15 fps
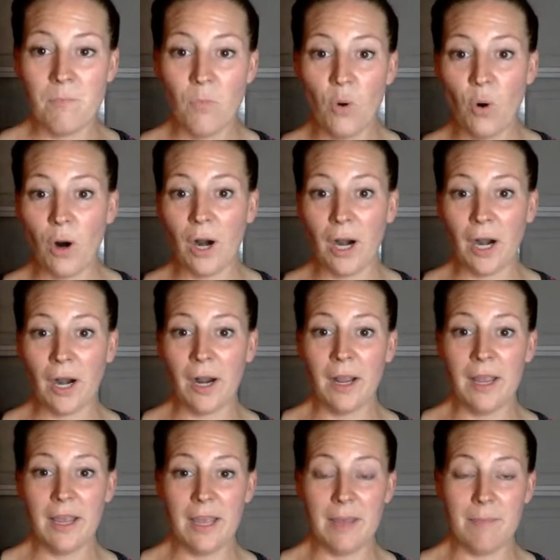more
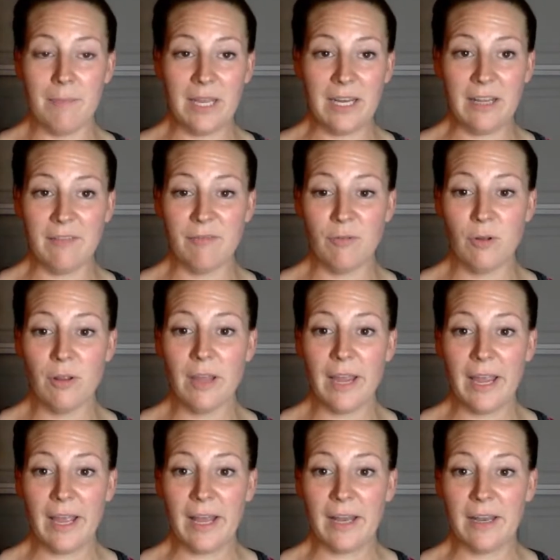meaningful
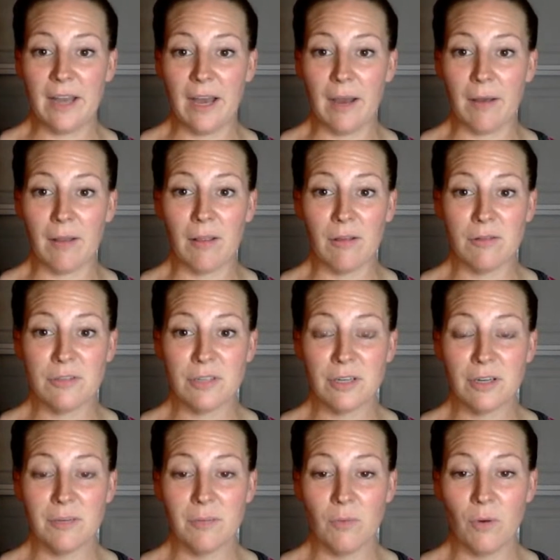and
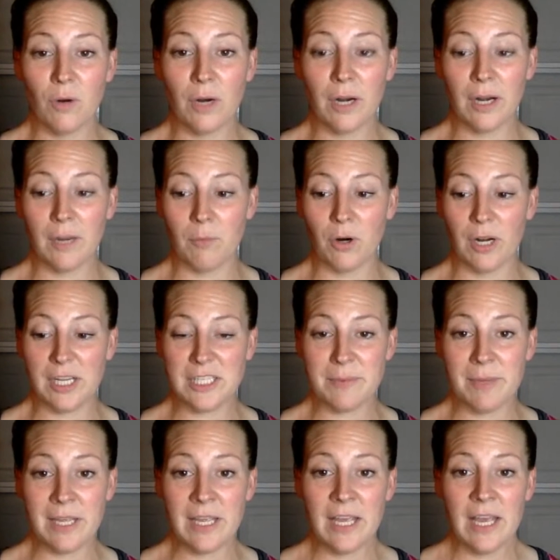closer, more
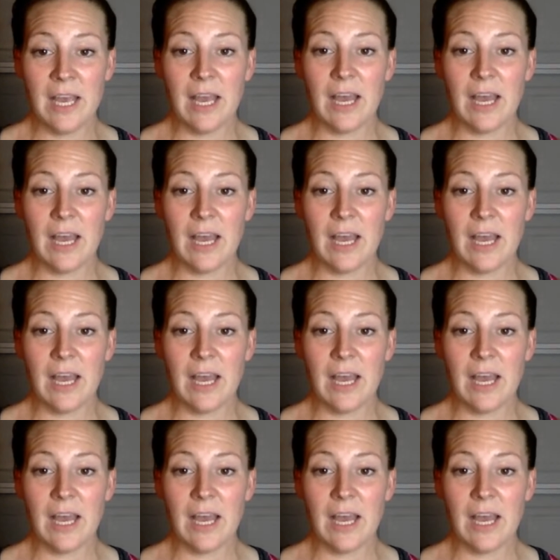intimate,